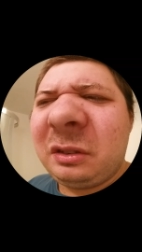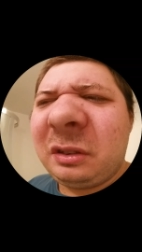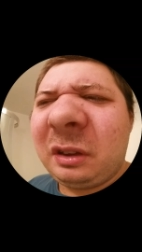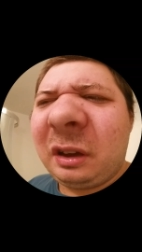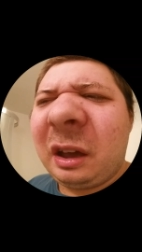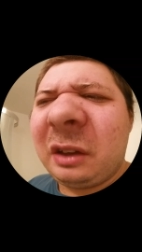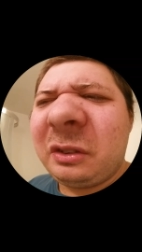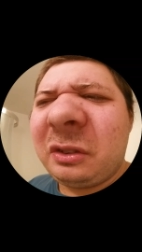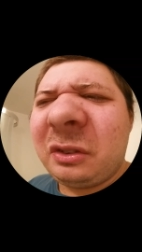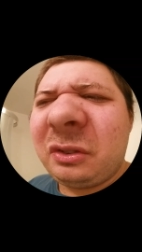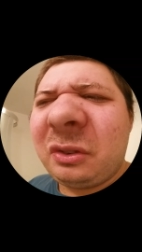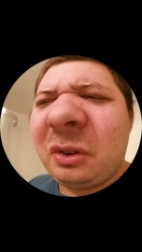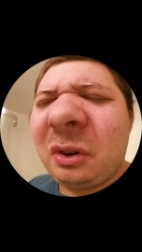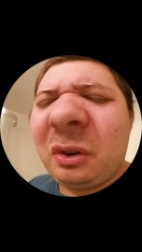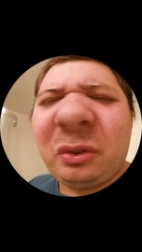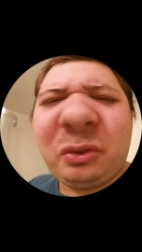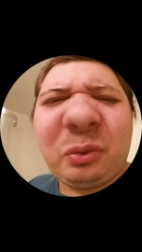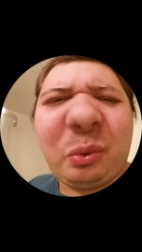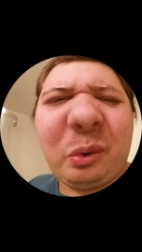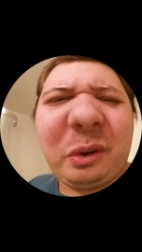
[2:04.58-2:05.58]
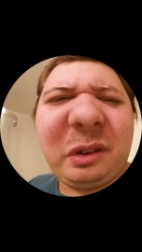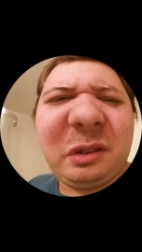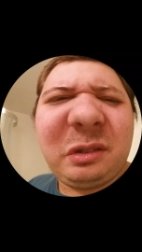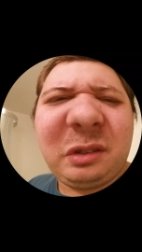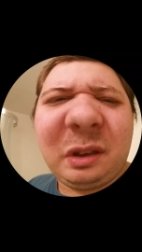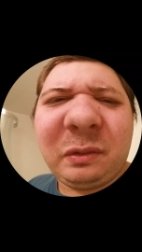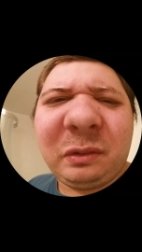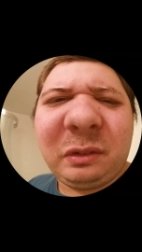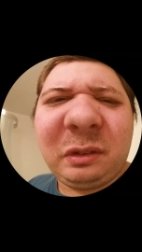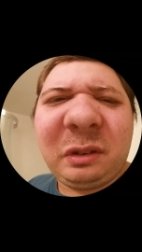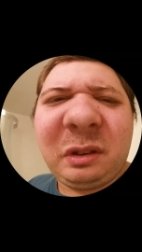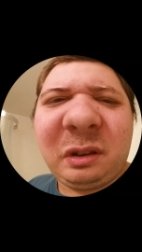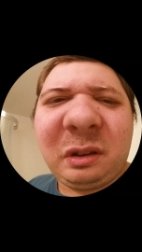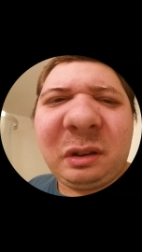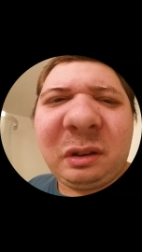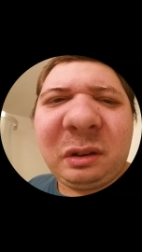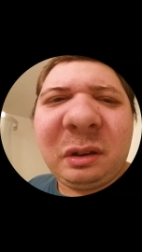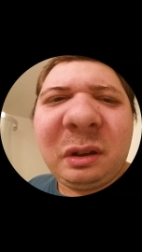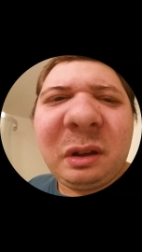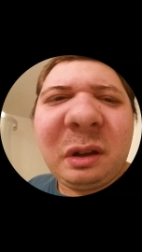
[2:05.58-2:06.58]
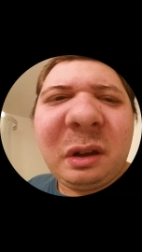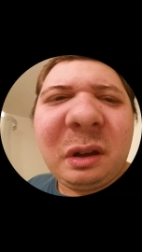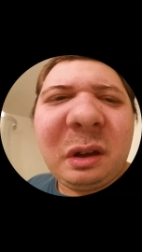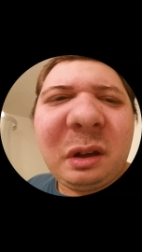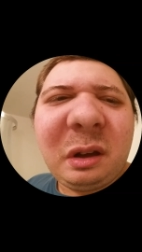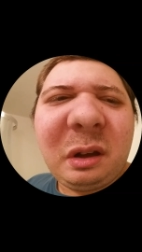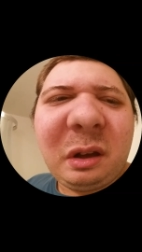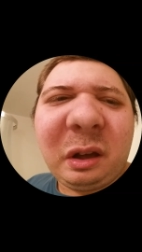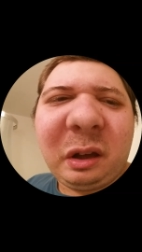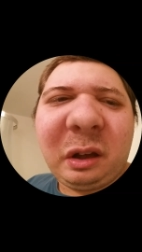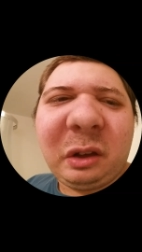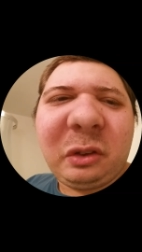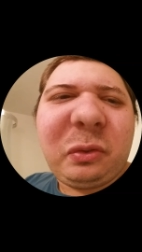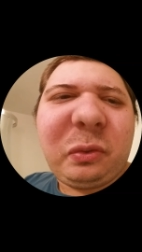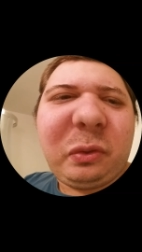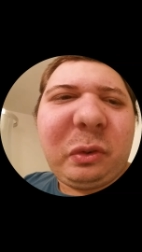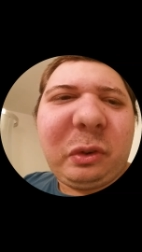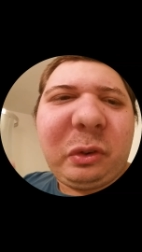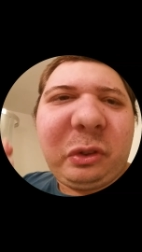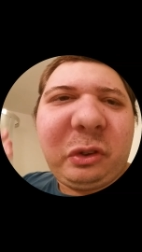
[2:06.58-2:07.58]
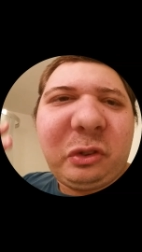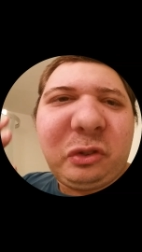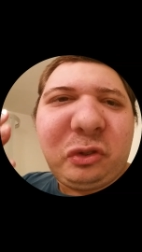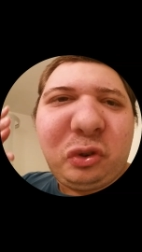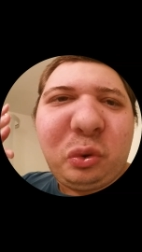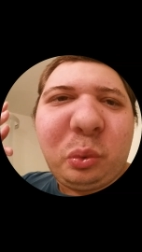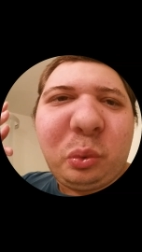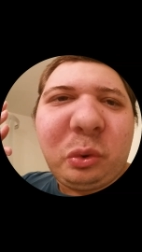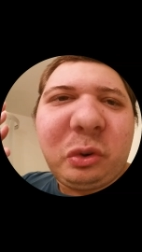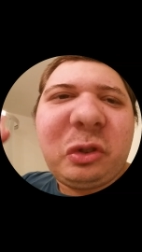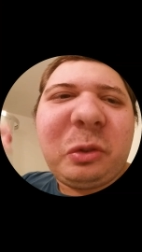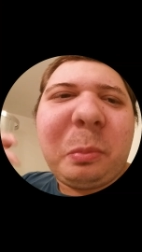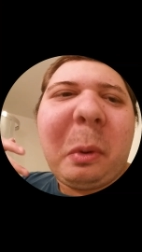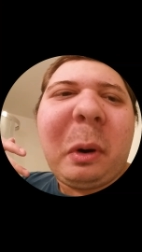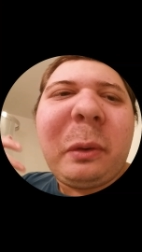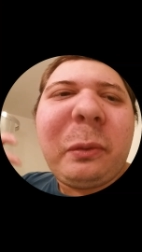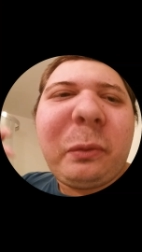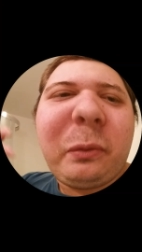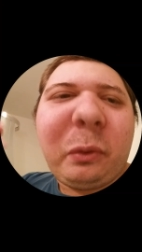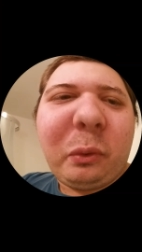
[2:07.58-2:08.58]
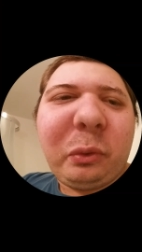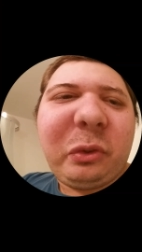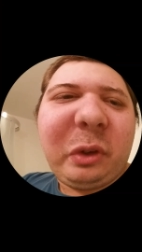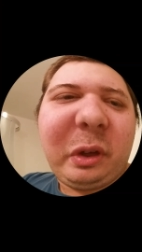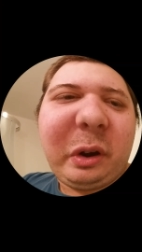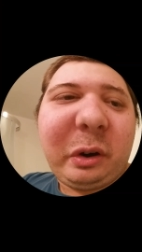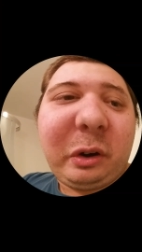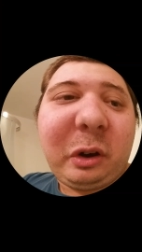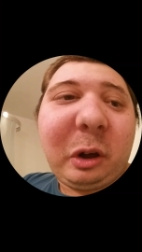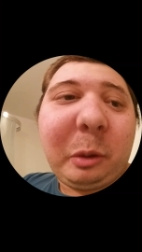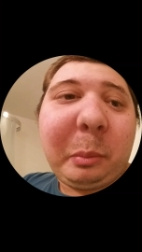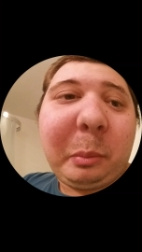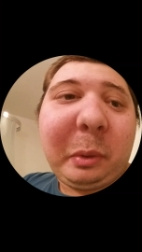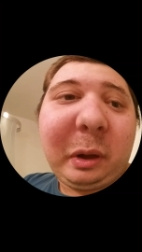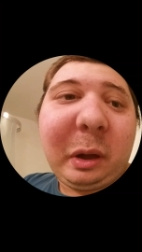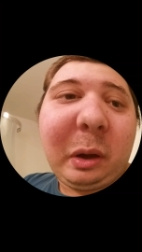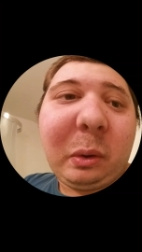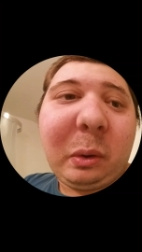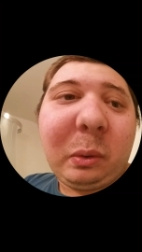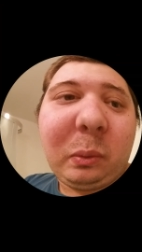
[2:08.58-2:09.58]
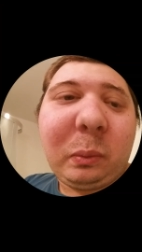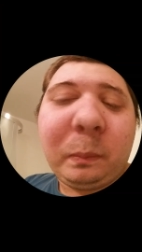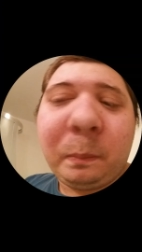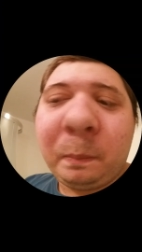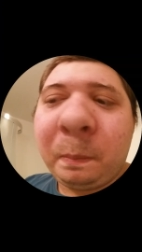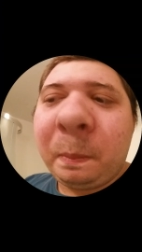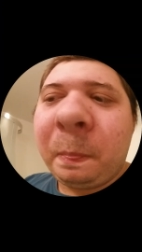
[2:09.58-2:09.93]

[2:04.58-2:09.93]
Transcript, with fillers: I guess it's called 2017. I guess for these newer smartphones that are coming out.